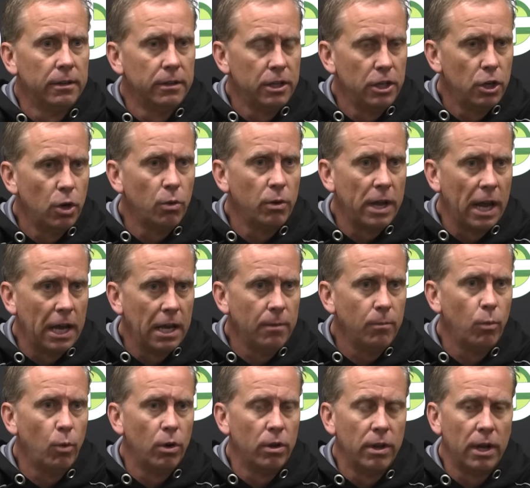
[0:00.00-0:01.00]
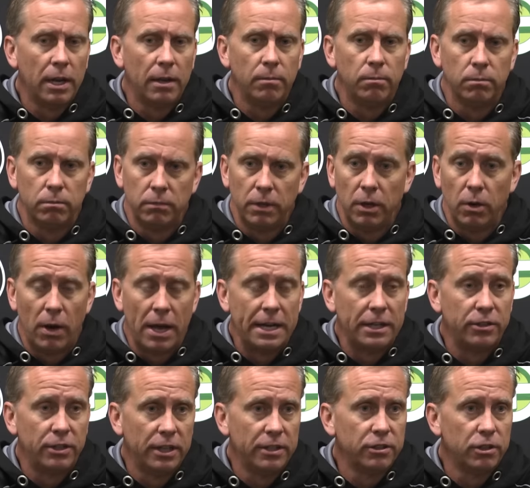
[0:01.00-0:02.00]
you know, game where they, you know, had
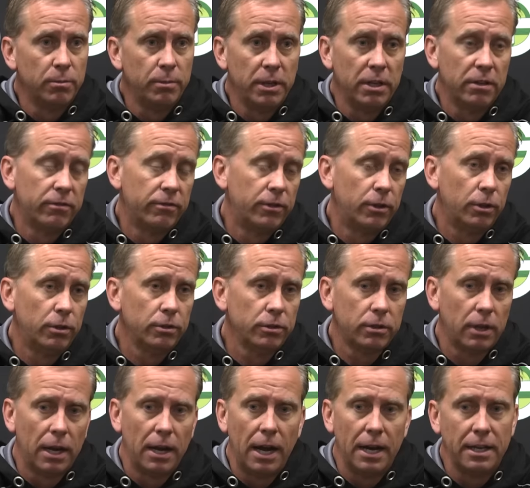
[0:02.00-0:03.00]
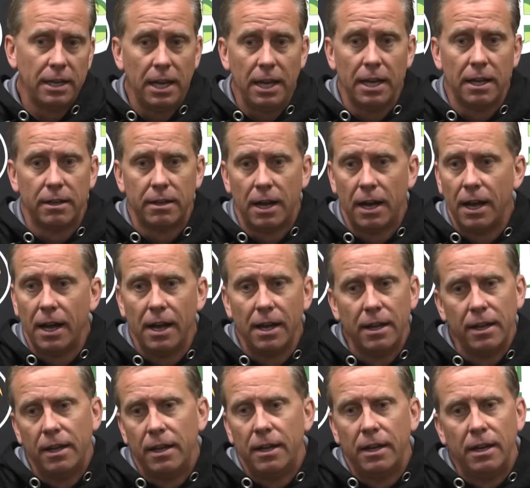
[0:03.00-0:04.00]
a chance to be in first. I, I can't. I,
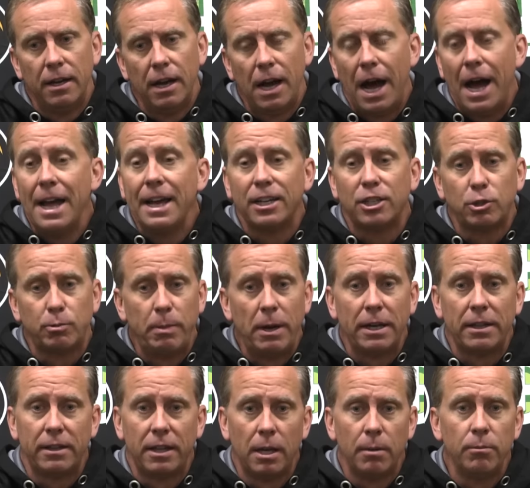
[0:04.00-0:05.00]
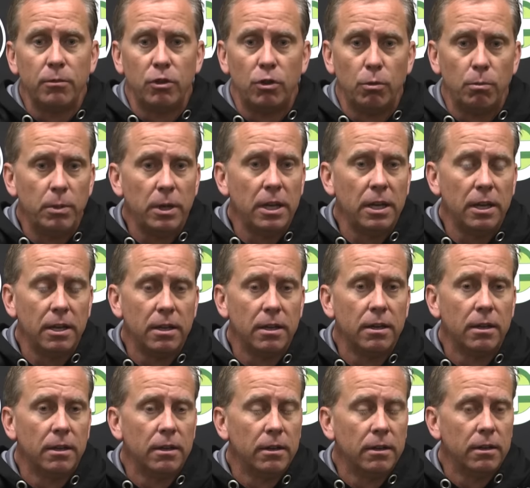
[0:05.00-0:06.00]
I expect them to be
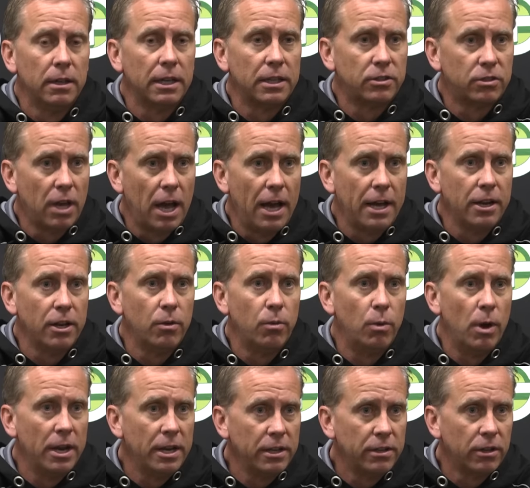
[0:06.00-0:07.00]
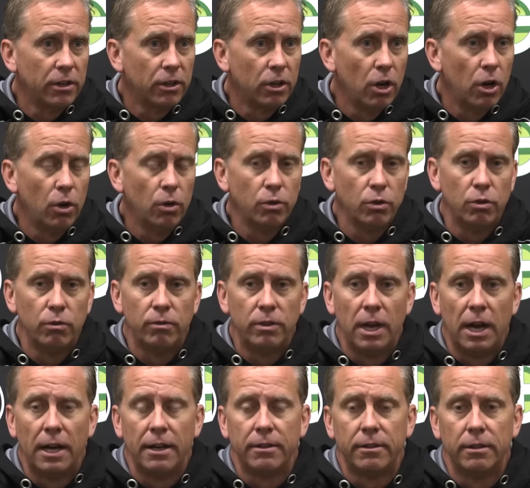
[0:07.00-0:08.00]
excited, ready to go. You've
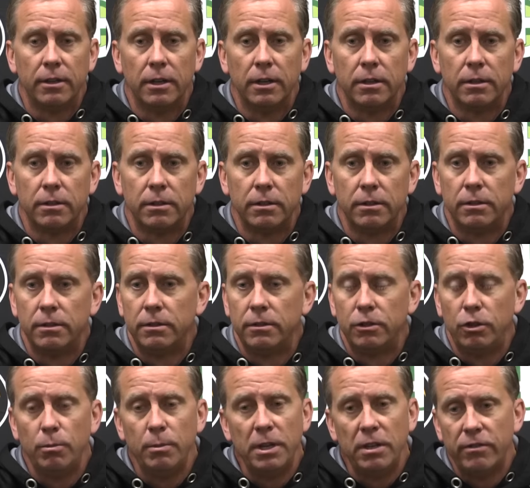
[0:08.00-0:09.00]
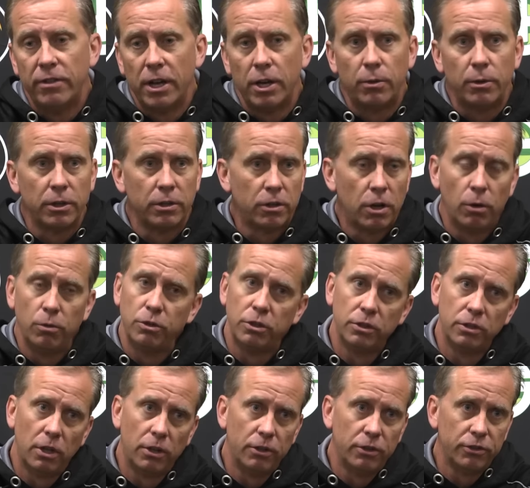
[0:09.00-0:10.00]
got uh, too many veteran
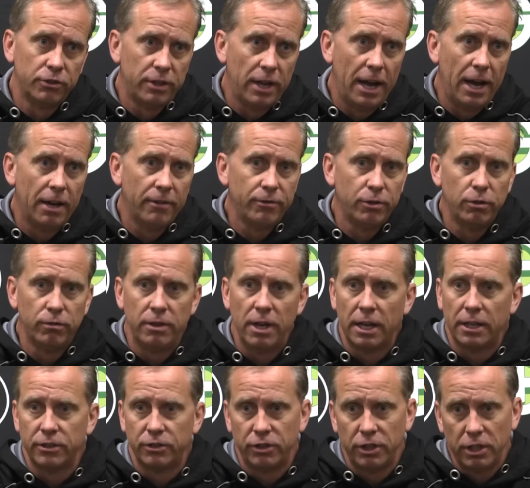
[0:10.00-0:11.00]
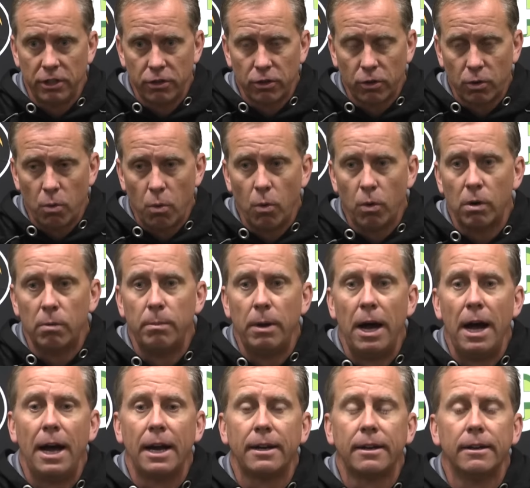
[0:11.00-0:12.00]
coaches on their staff. You've got a senior
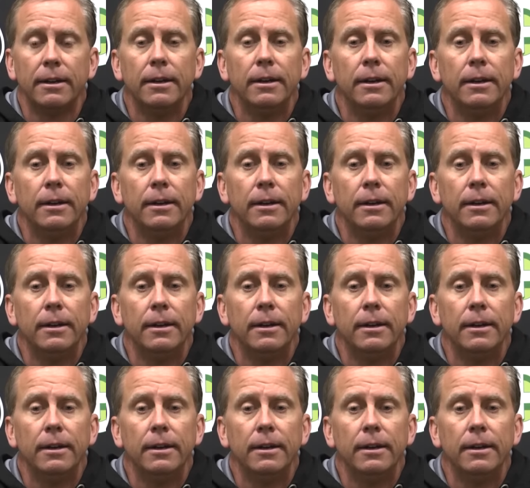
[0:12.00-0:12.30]
quarterback,